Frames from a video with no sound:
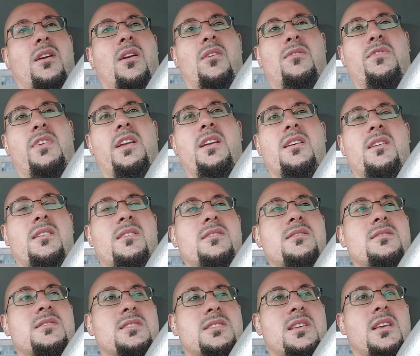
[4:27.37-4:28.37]

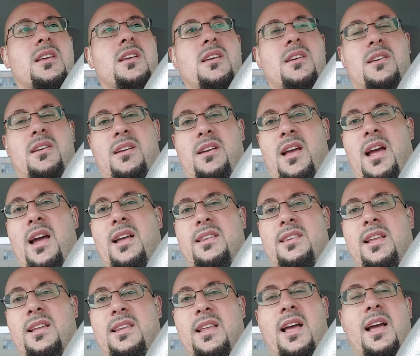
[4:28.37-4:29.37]
vehicles at
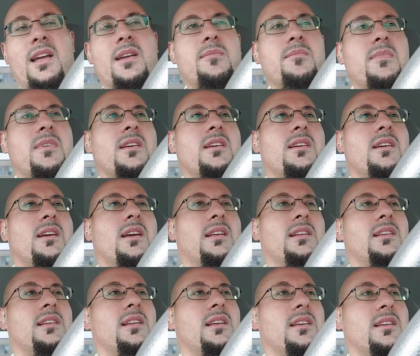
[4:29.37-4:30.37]
the time,
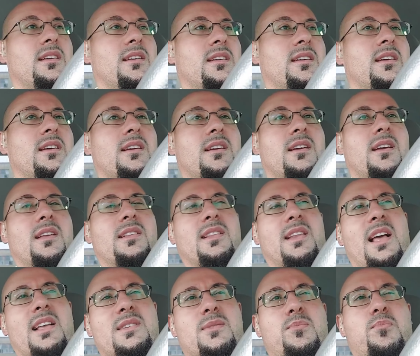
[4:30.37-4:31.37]
and
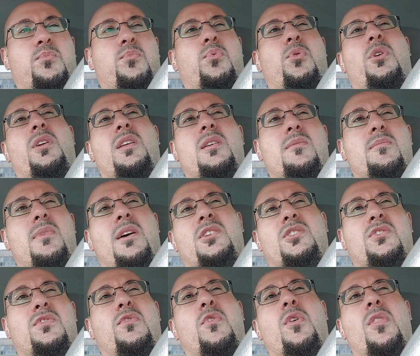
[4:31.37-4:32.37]
that's pretty
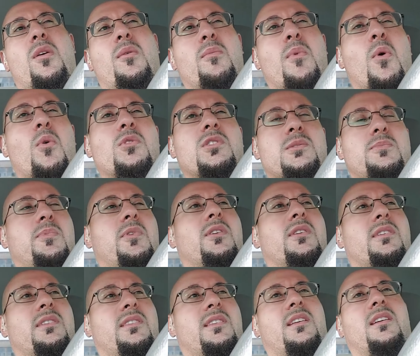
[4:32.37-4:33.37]
much for the most
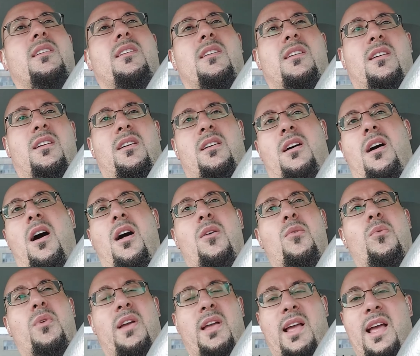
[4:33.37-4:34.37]
part all
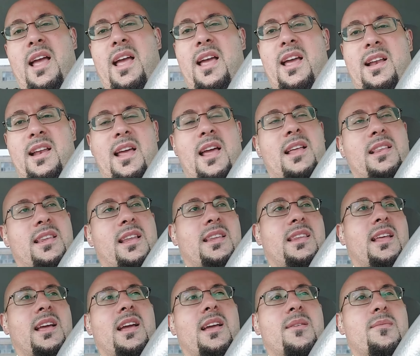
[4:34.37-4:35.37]
we had at the
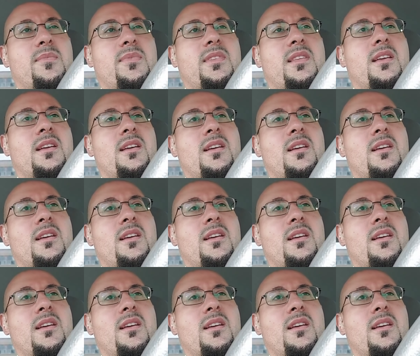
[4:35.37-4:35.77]
time,